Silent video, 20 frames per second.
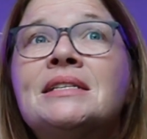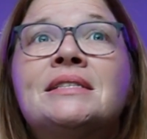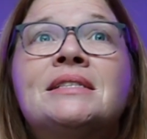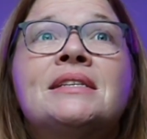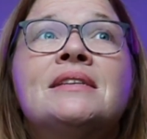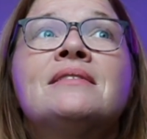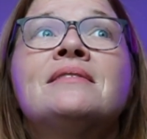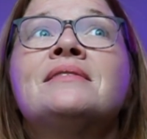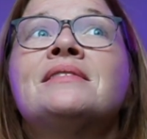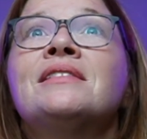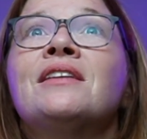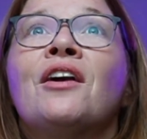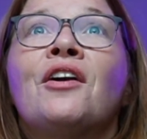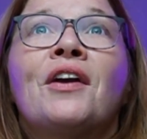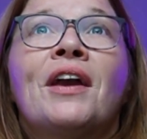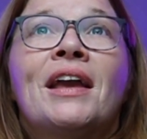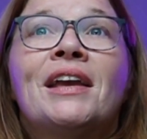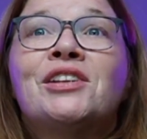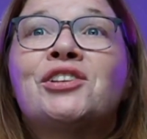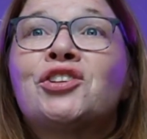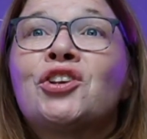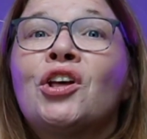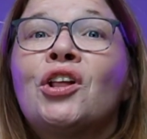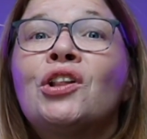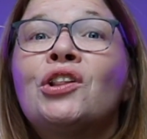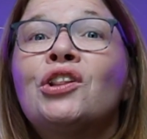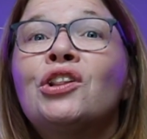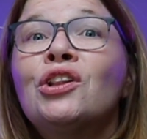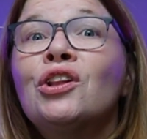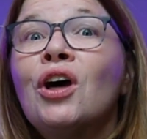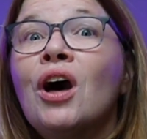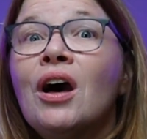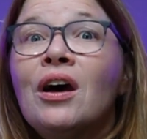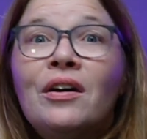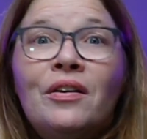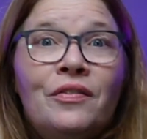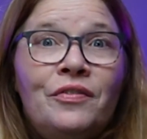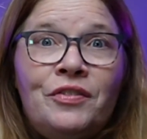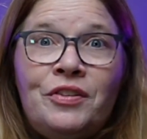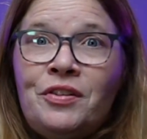DTRH
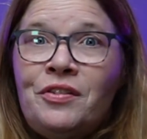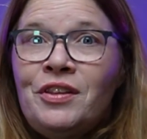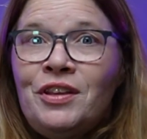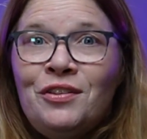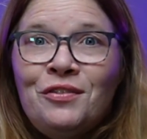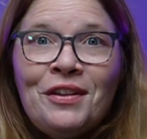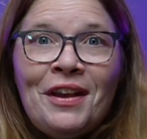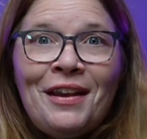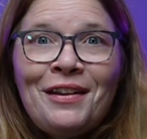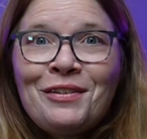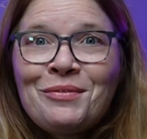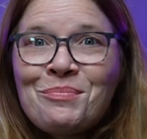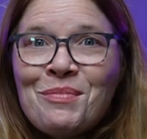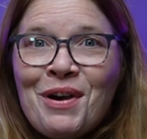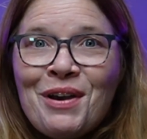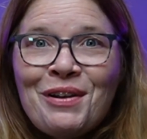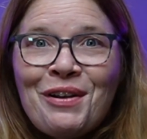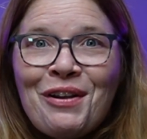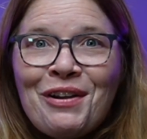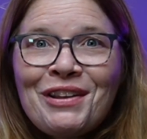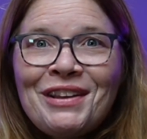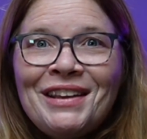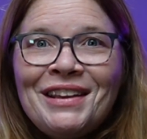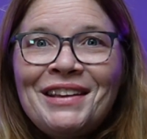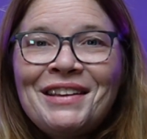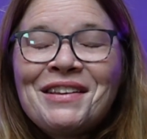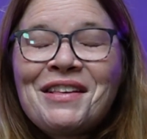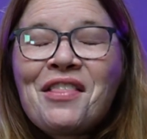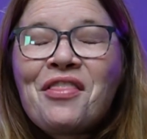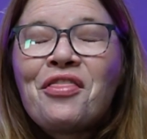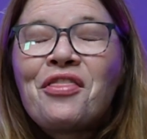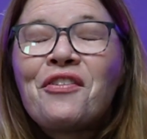loved the United Monarchy.